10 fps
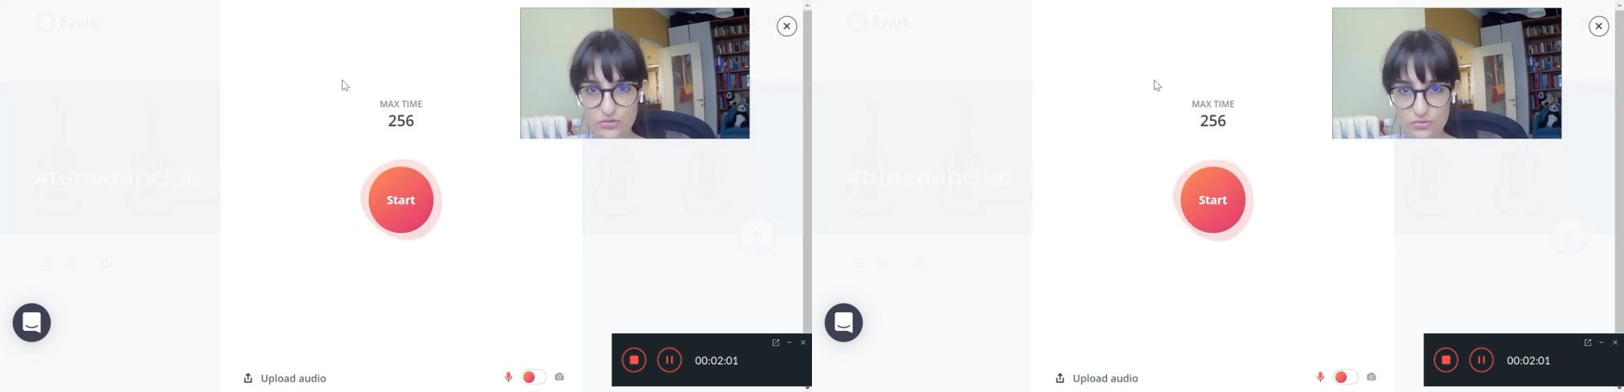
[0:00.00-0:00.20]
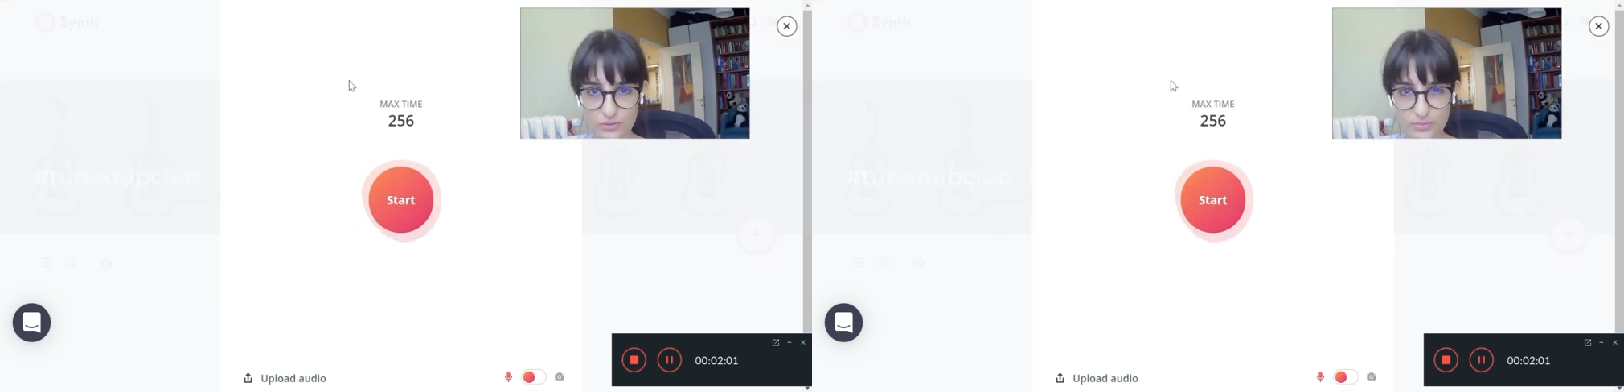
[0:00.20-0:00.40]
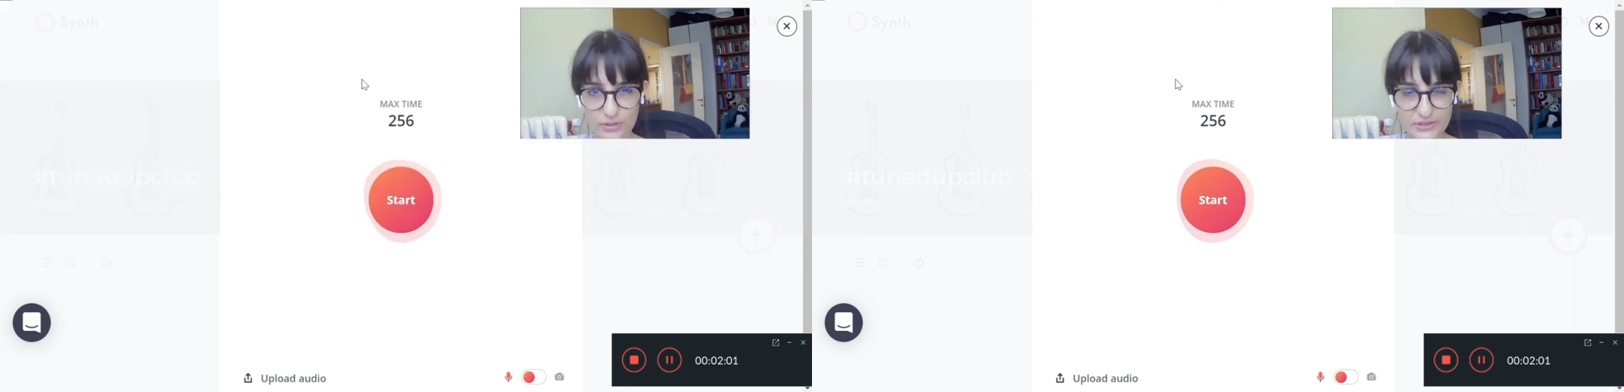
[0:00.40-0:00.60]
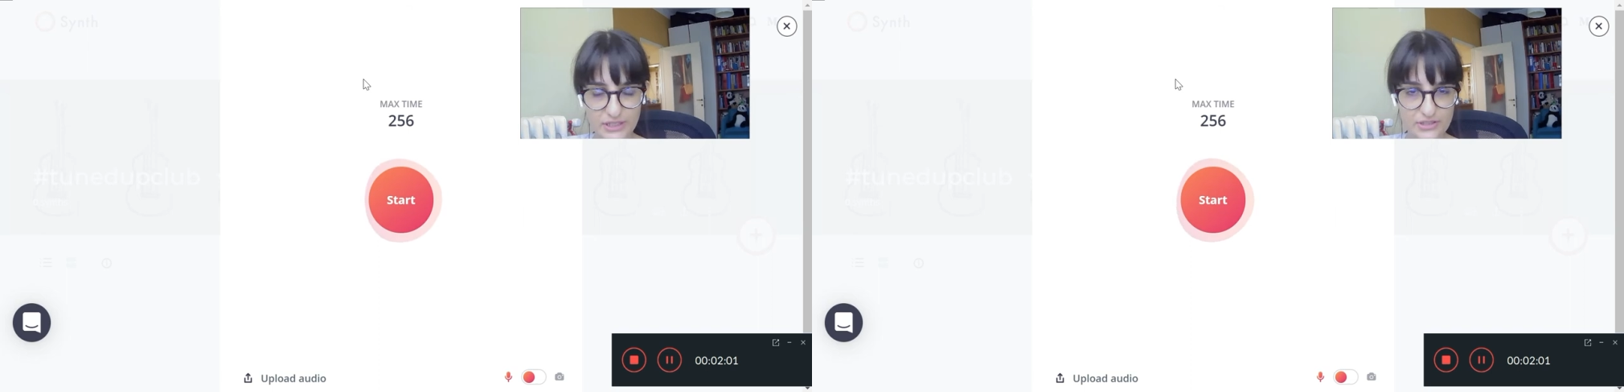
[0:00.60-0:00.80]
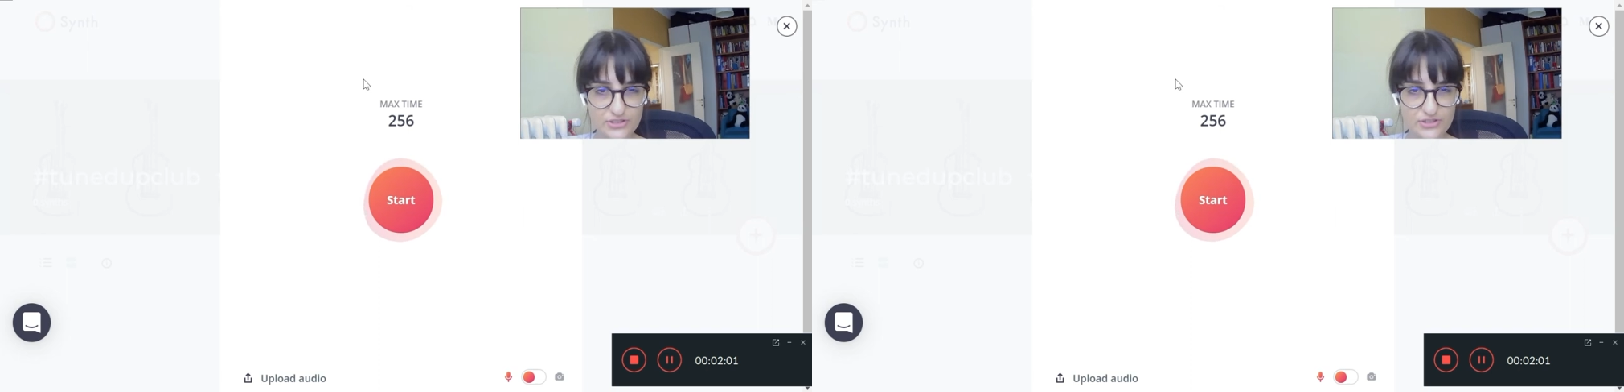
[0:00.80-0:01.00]
to the
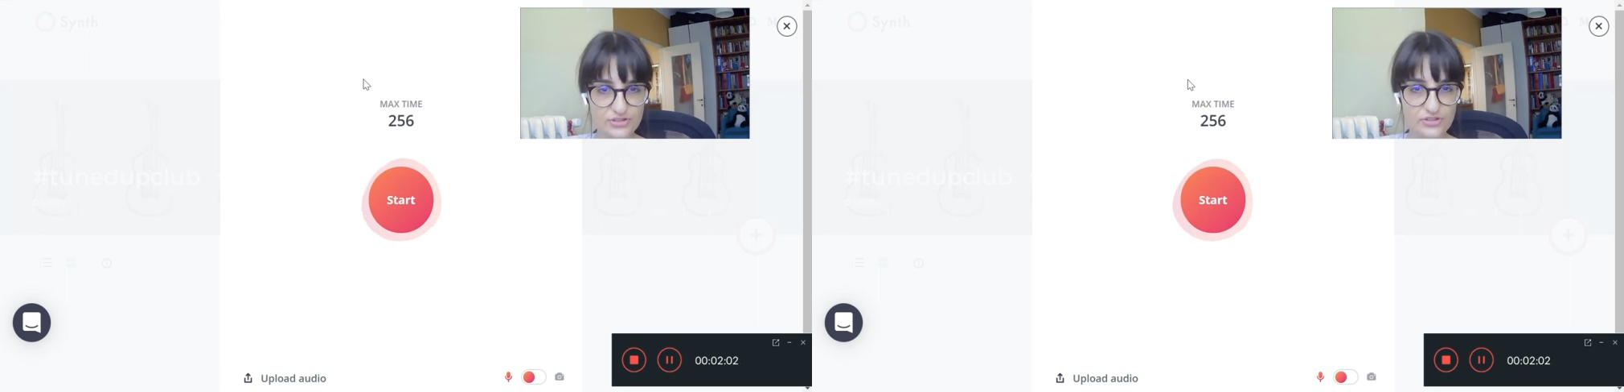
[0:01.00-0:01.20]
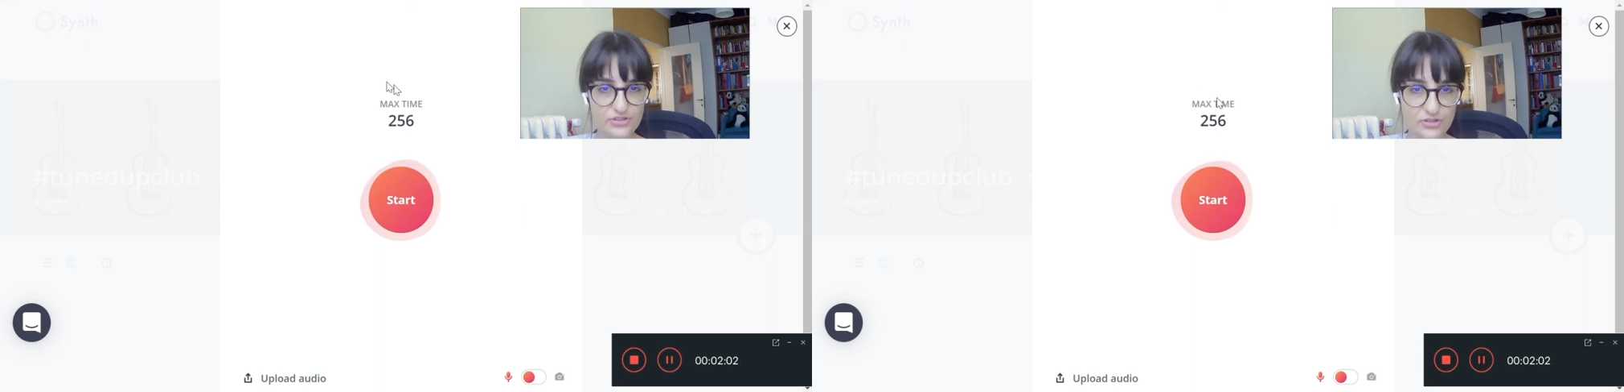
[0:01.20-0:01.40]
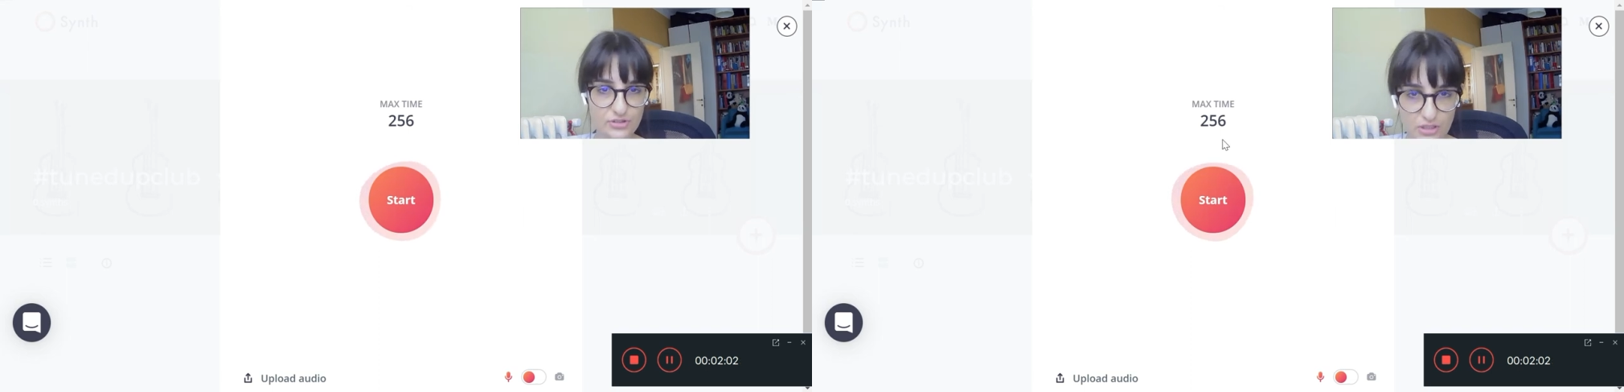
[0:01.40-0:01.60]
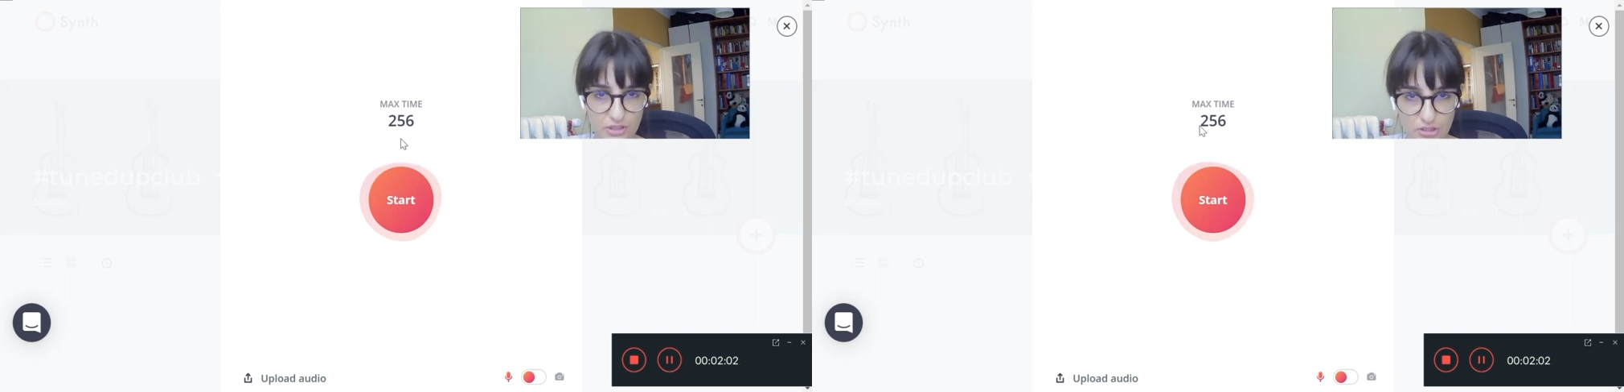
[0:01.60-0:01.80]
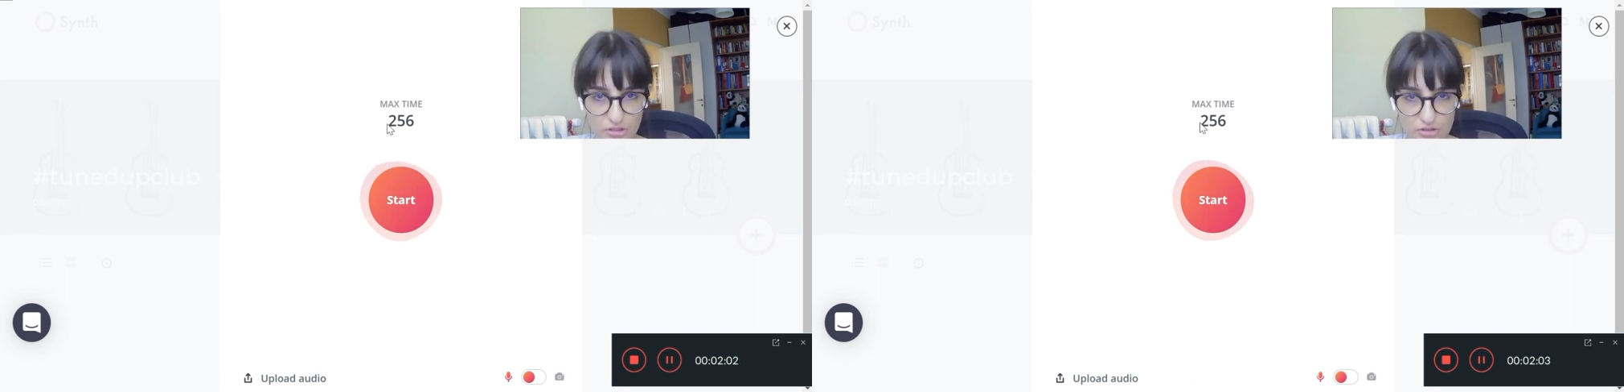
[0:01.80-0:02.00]
podcast.
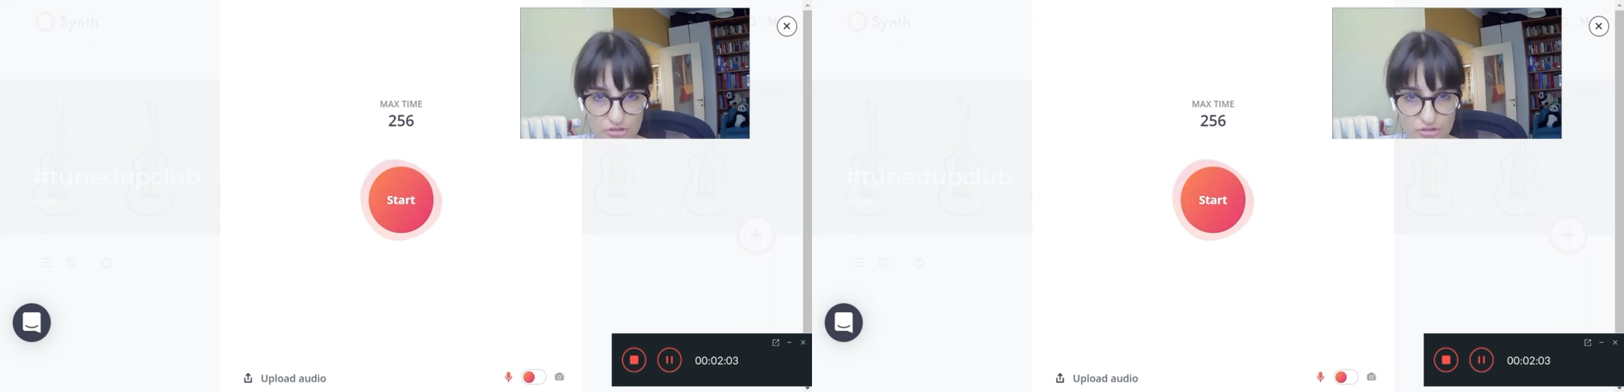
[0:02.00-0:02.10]
So